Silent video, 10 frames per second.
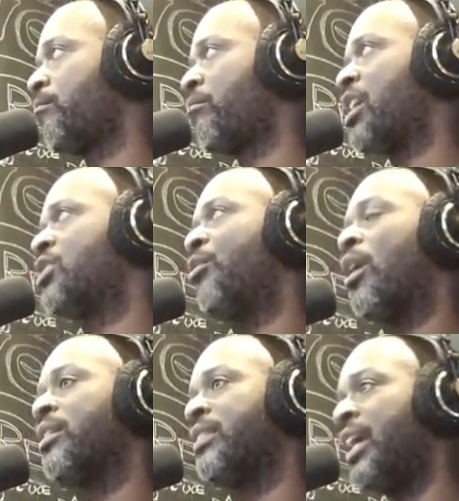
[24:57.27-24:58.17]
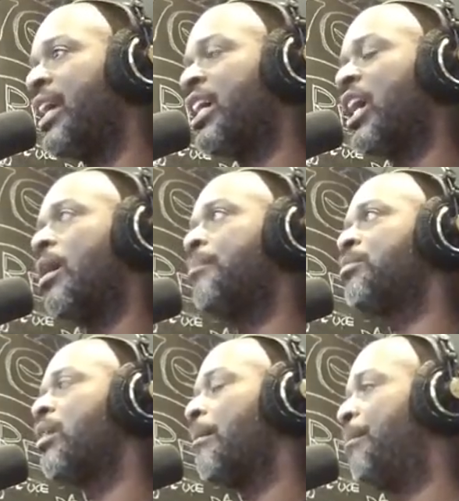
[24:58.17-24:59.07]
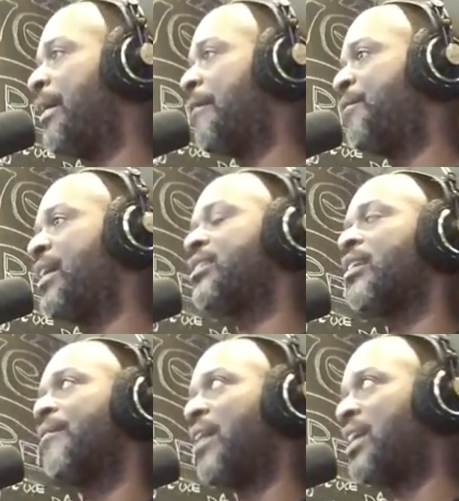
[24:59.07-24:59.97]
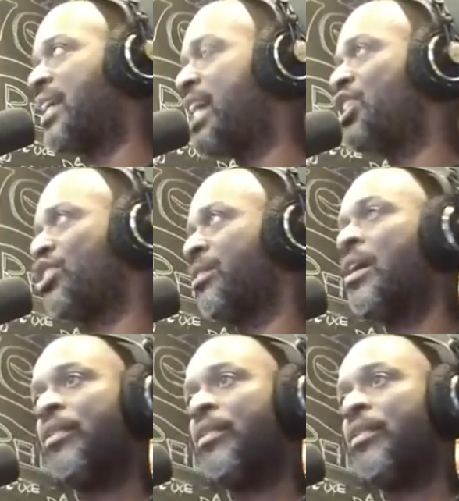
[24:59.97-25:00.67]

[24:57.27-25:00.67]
as far as incomes, benefits, vacation.